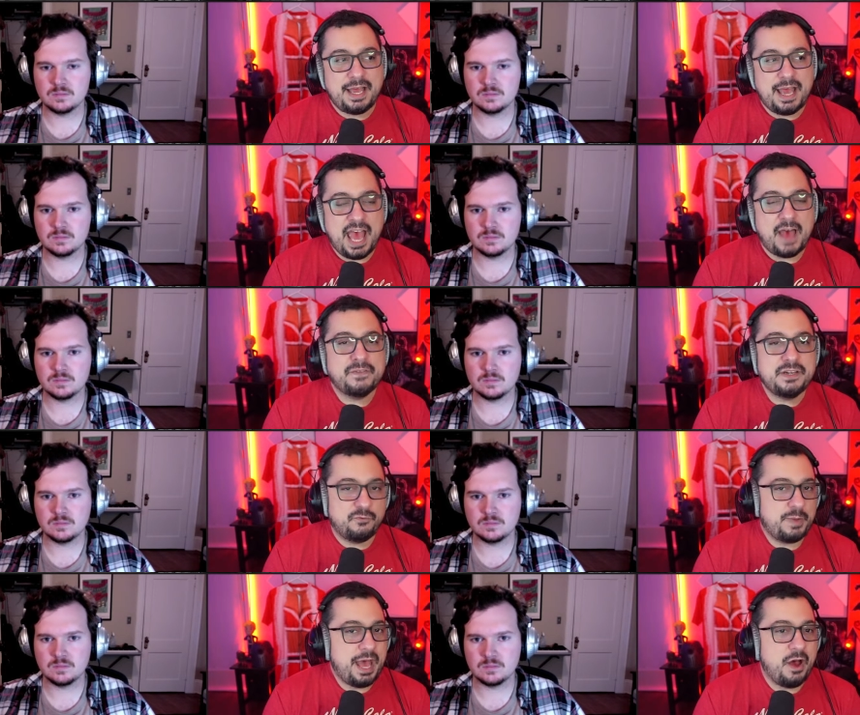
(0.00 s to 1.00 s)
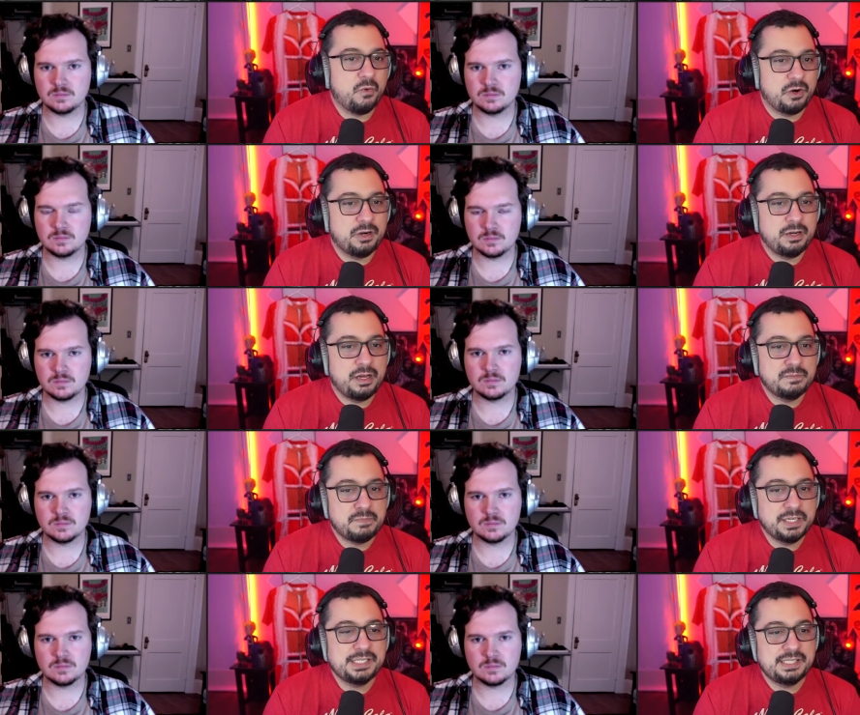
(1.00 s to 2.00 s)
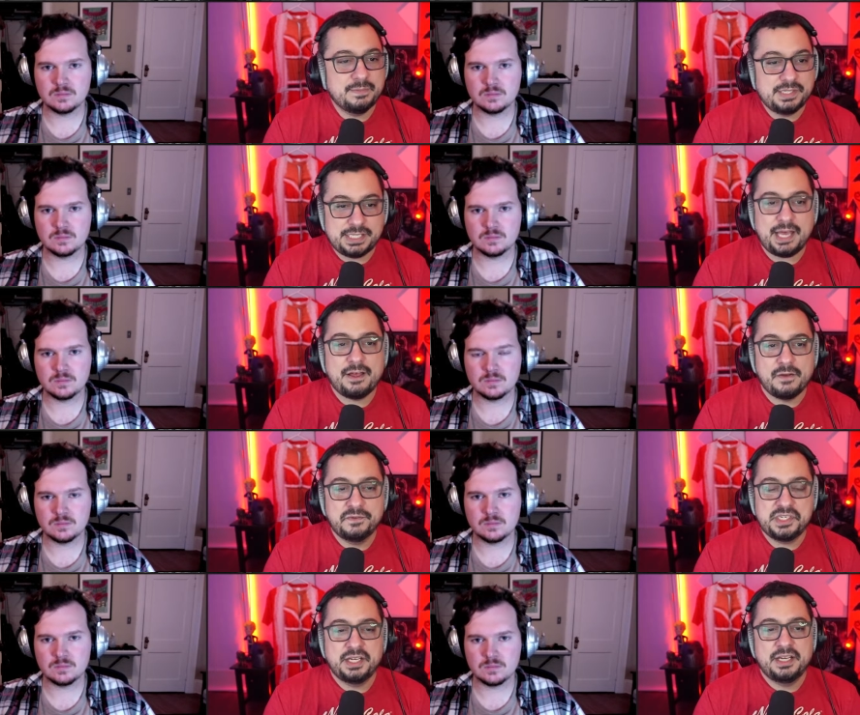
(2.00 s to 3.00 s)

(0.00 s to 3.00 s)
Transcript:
Speaker 1: have enough power amongst themselves